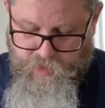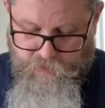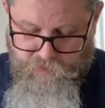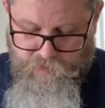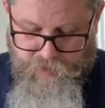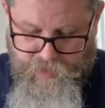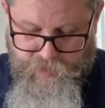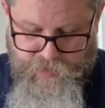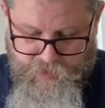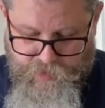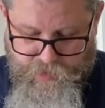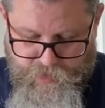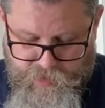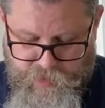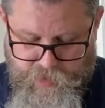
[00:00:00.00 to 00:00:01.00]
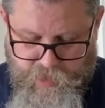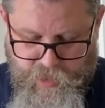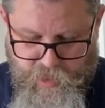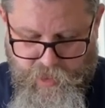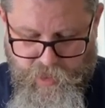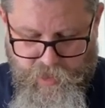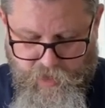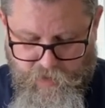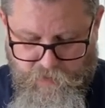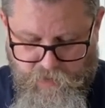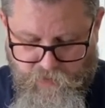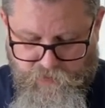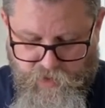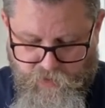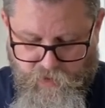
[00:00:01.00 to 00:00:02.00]
pieces
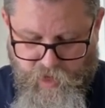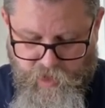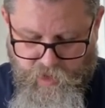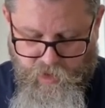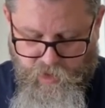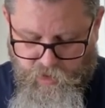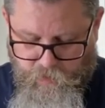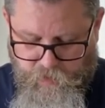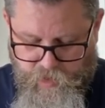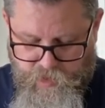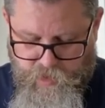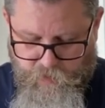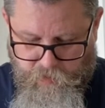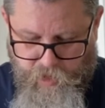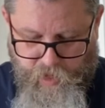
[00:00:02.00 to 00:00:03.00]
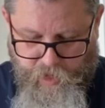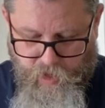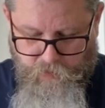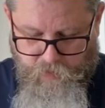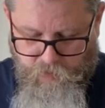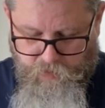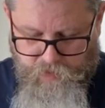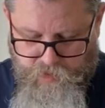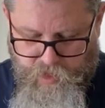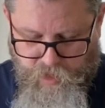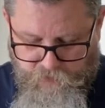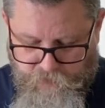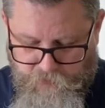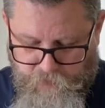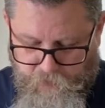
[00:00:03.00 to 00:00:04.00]
moved around a little bit, some of the air bubbles
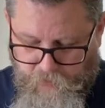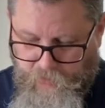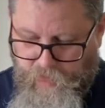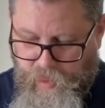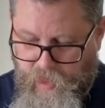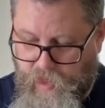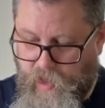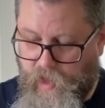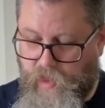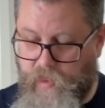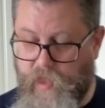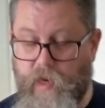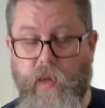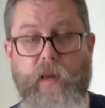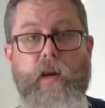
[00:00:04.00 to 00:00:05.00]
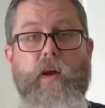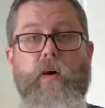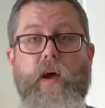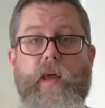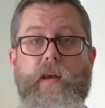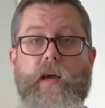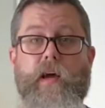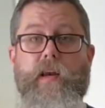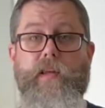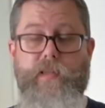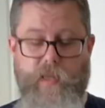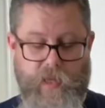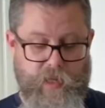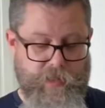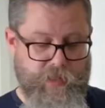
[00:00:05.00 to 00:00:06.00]
up. And then I'm going to go ahead and I'm going to
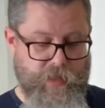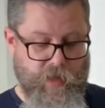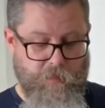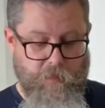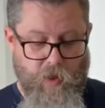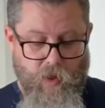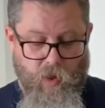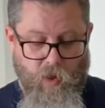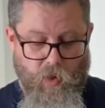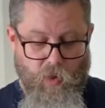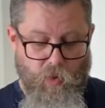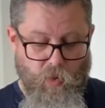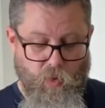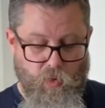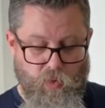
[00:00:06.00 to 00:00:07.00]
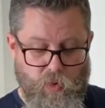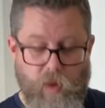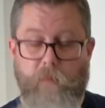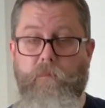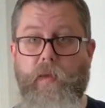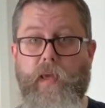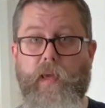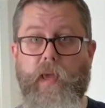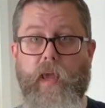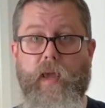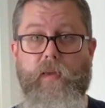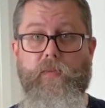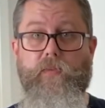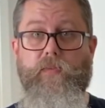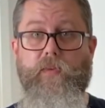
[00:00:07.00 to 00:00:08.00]
take some whole
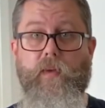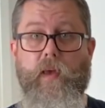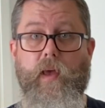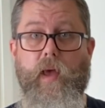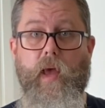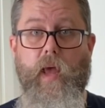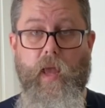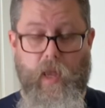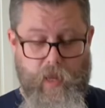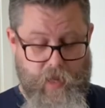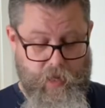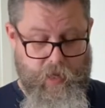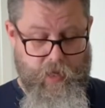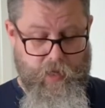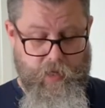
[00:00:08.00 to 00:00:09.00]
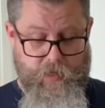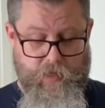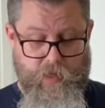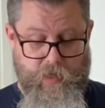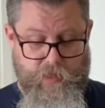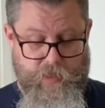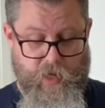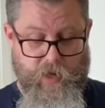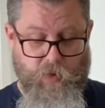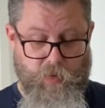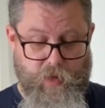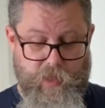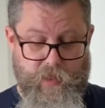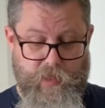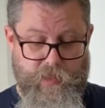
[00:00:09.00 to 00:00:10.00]
pecans and
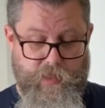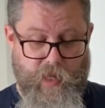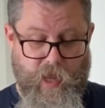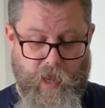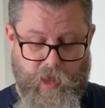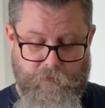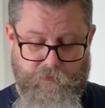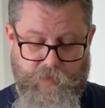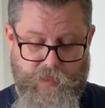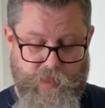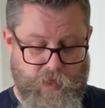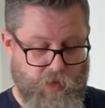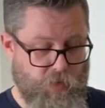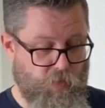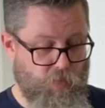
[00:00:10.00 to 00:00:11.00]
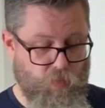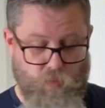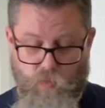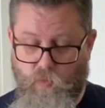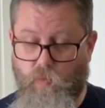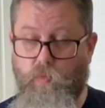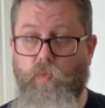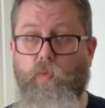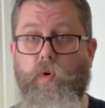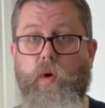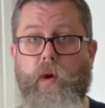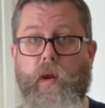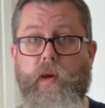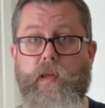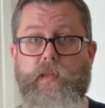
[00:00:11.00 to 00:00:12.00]
decorate the top. So we're
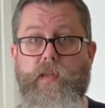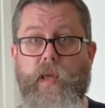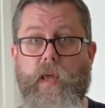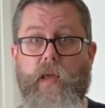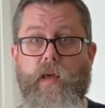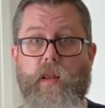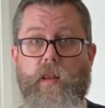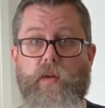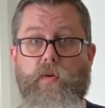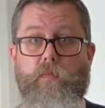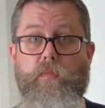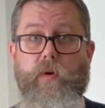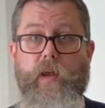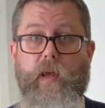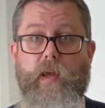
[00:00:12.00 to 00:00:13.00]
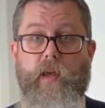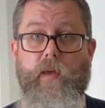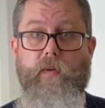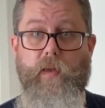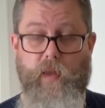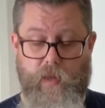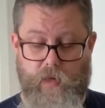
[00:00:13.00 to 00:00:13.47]
going to take a little break and